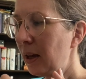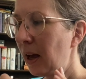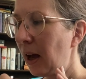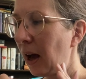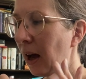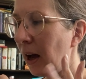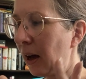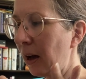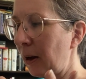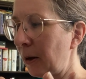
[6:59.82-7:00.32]

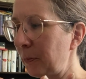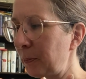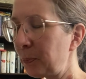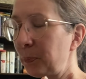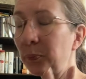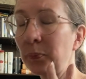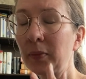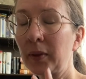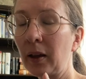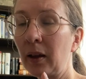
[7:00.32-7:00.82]

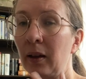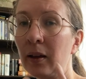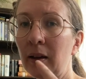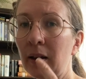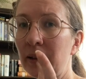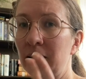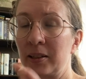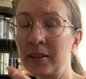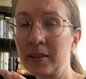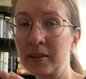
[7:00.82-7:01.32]
I
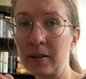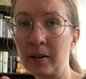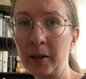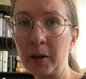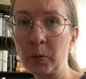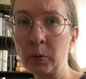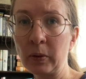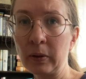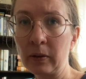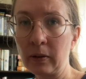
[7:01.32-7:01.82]
just started
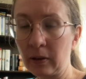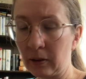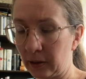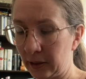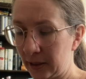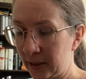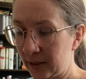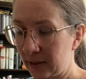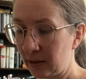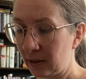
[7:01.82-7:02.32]
with the garter
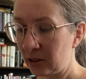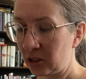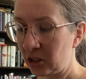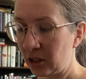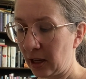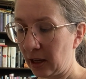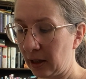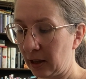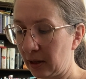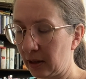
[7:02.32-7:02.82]
stitch,
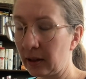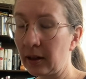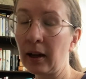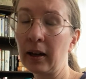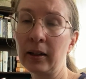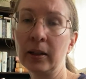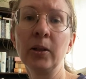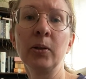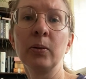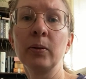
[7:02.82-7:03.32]
and I
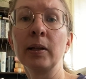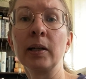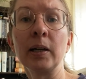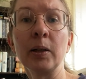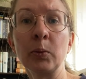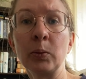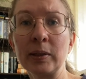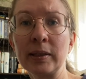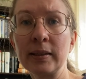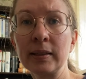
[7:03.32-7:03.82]
knew that
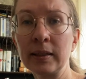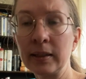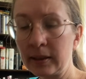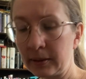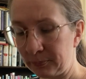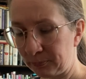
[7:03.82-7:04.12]
was it.